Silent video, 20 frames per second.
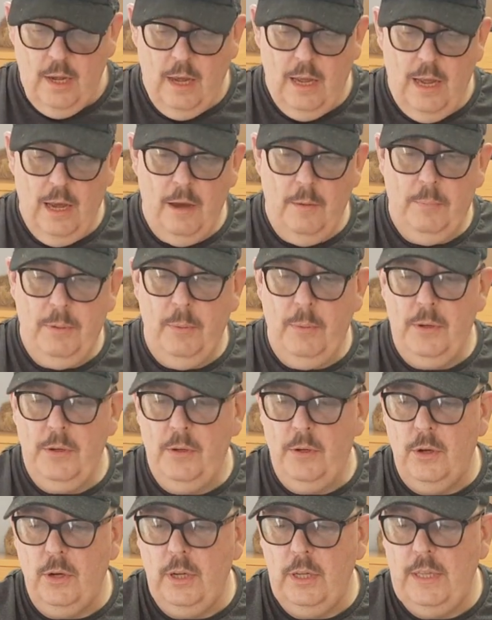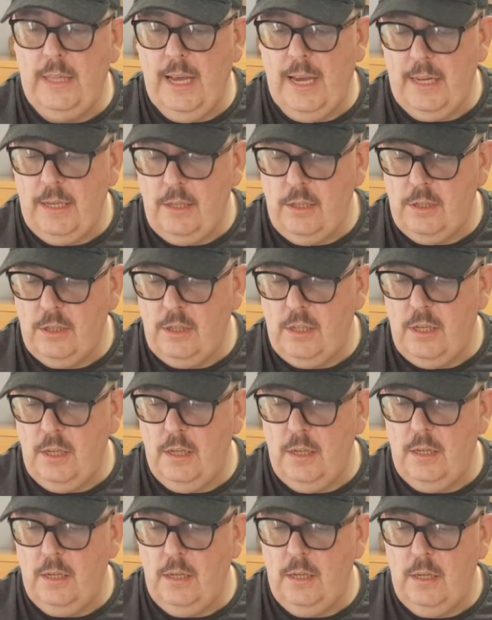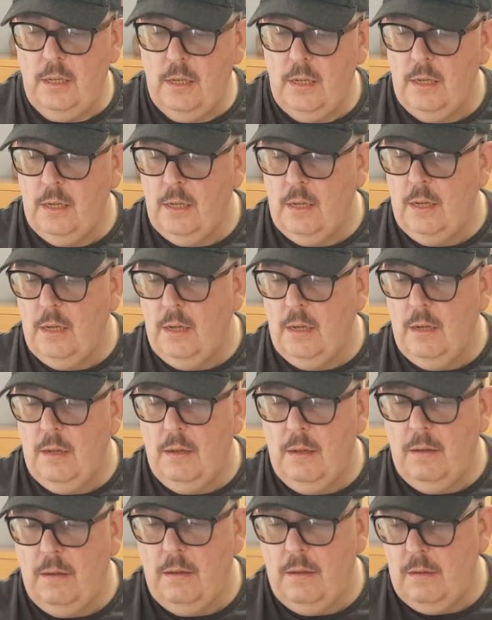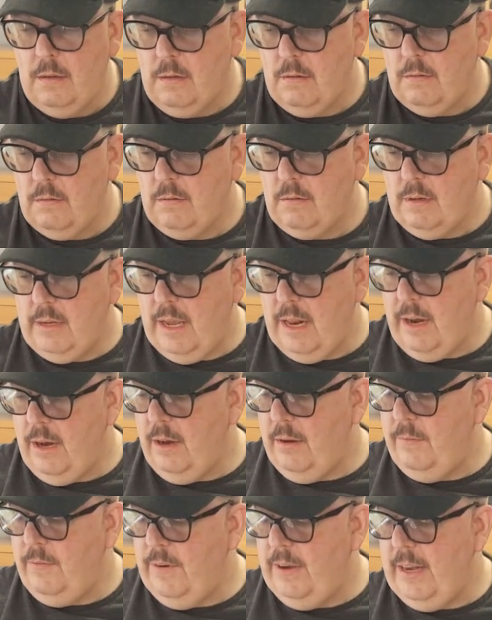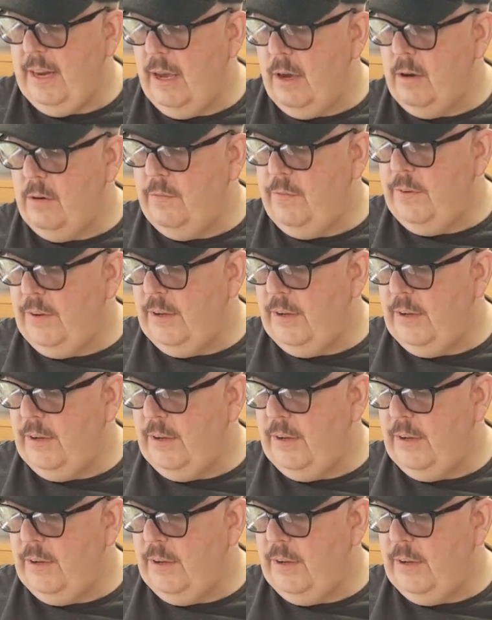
I hope you enjoyed that, just to get a video